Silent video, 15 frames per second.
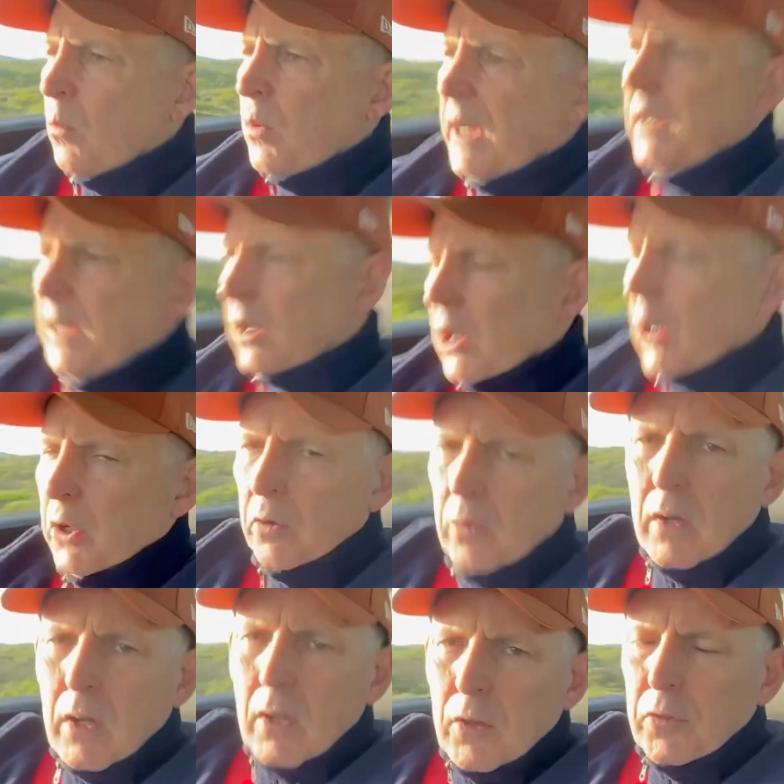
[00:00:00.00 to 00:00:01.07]
We're going to
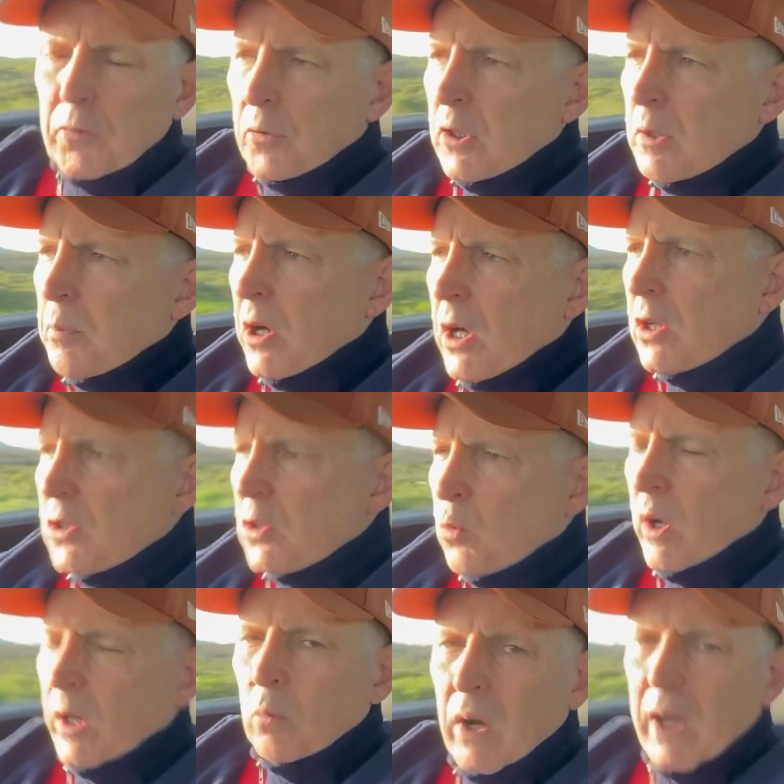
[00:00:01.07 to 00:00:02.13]
go through the pass
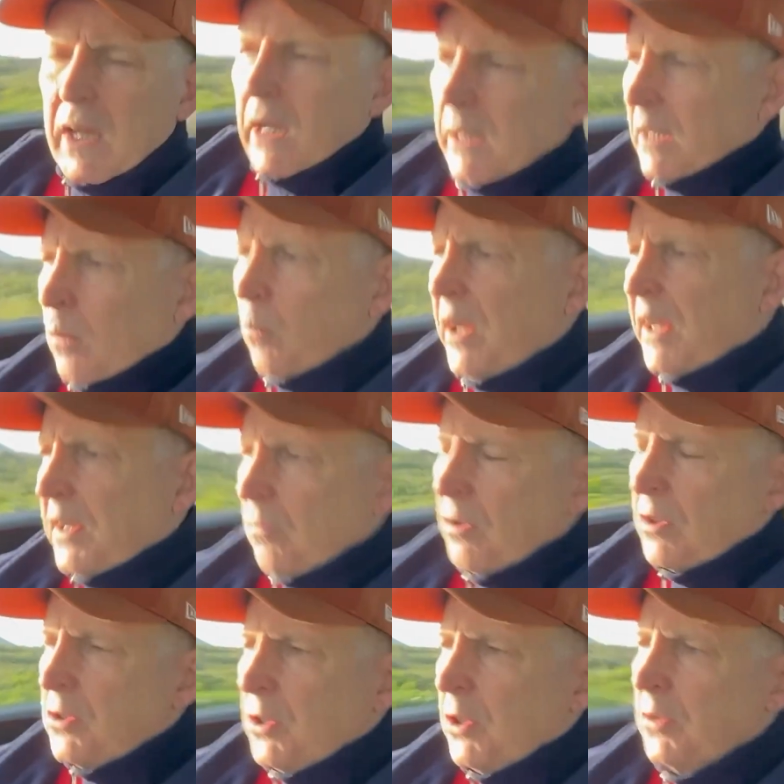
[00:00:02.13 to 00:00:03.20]
one way, and then we're going to
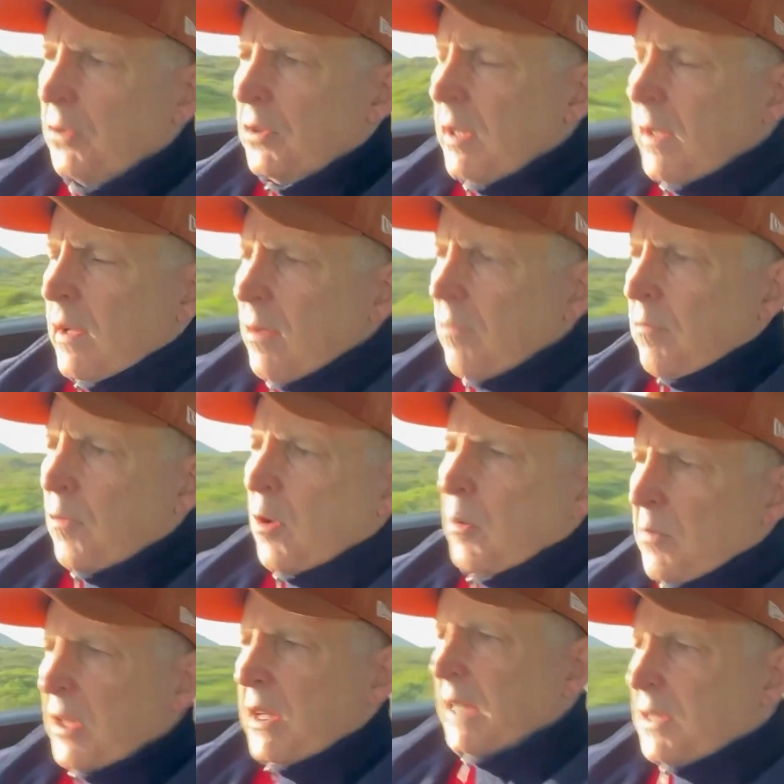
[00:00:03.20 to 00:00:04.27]
return
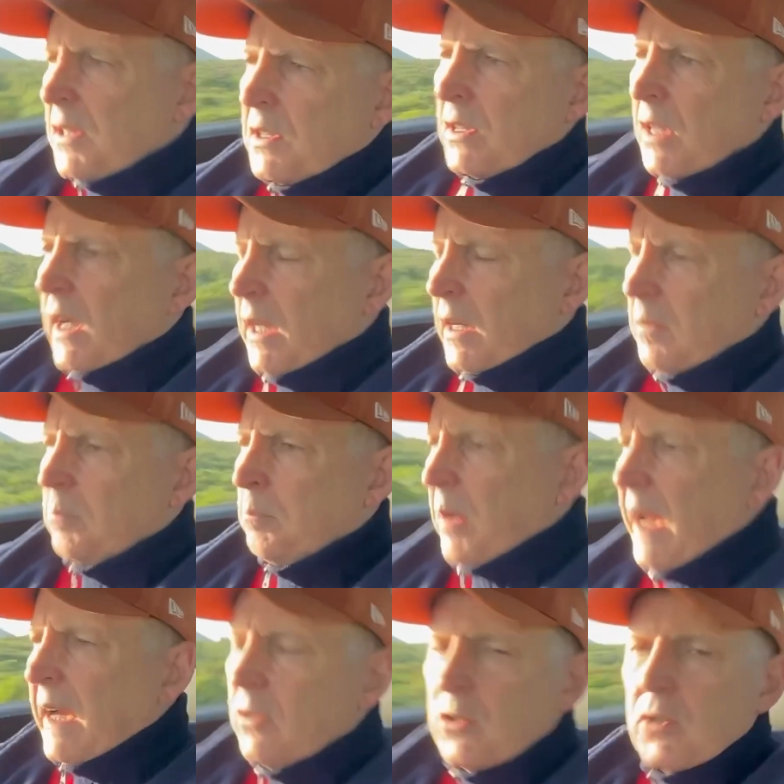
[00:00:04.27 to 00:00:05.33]
from the other side
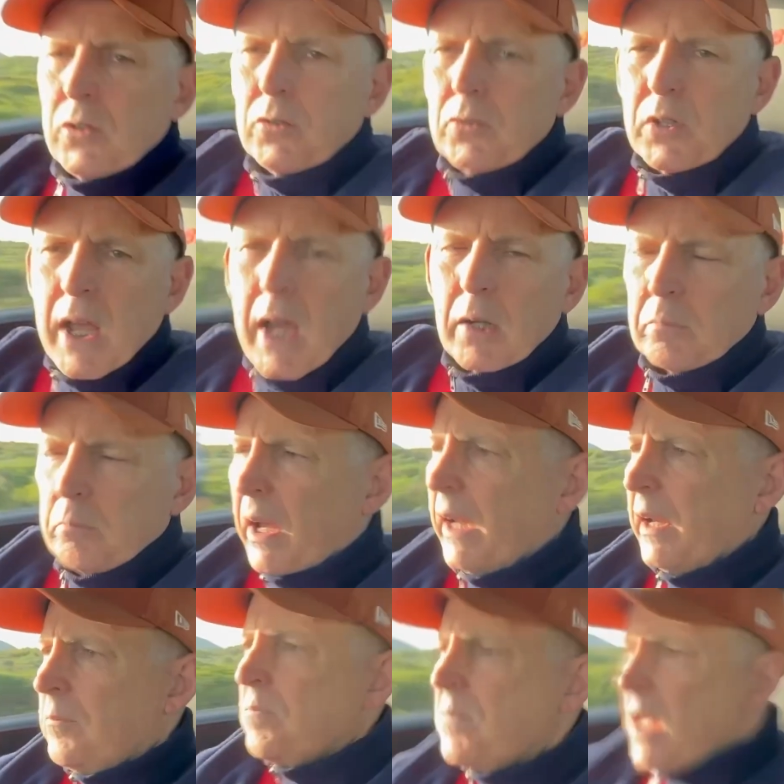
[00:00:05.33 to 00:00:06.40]
back to Hout
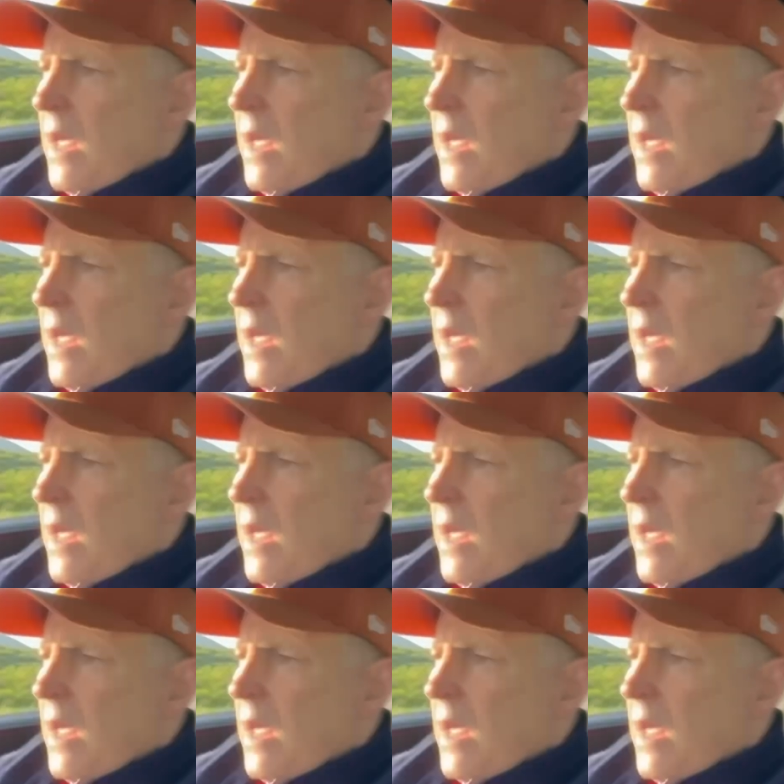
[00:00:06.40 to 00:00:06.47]
Bay.